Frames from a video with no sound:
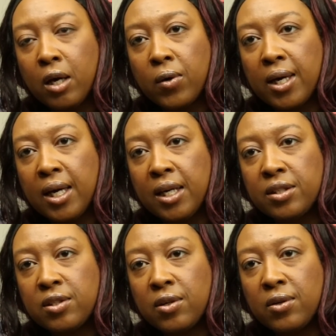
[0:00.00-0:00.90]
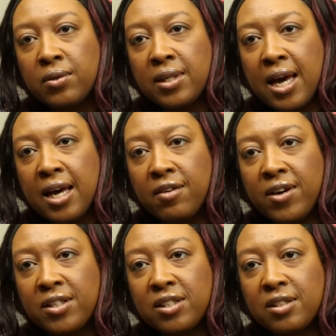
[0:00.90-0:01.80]
Okay, so yeah, if
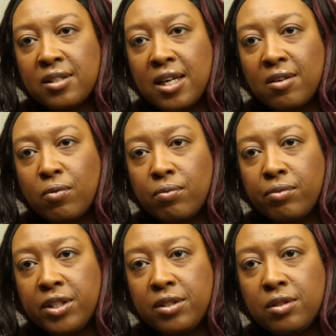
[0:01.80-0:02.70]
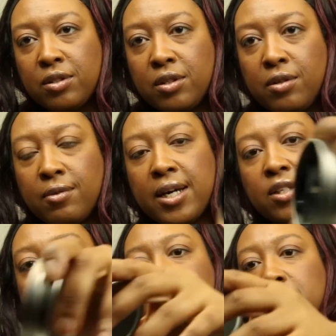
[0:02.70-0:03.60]
I just like listen to the
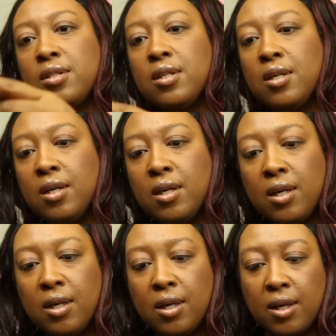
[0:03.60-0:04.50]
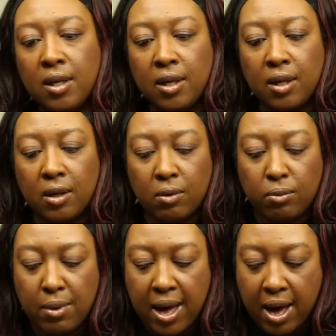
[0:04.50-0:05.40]
directions...
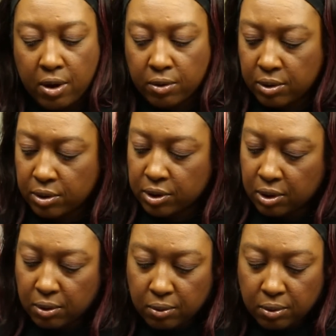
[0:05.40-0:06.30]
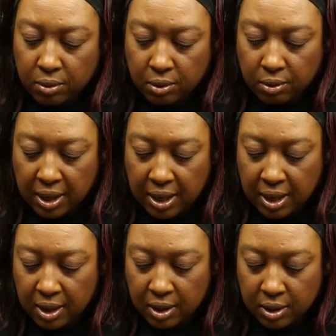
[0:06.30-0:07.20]
Wow, so,
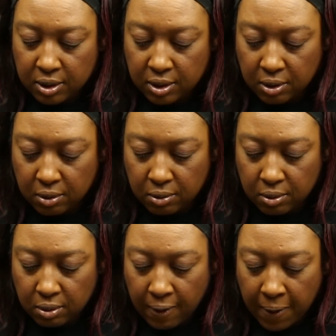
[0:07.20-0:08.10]
okay, so,